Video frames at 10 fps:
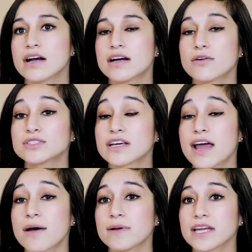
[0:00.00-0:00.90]
I was
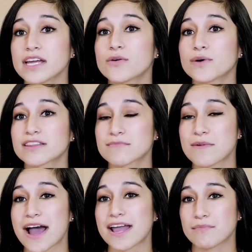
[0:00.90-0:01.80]
unhappy with
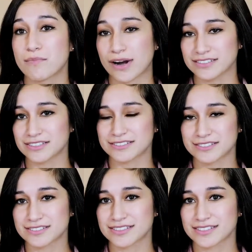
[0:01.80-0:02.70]
my
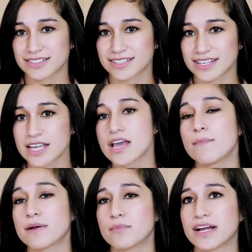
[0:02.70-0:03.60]
breasts.
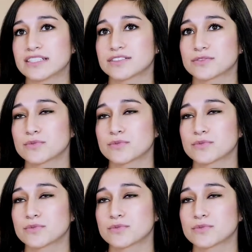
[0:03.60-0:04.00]
My breasts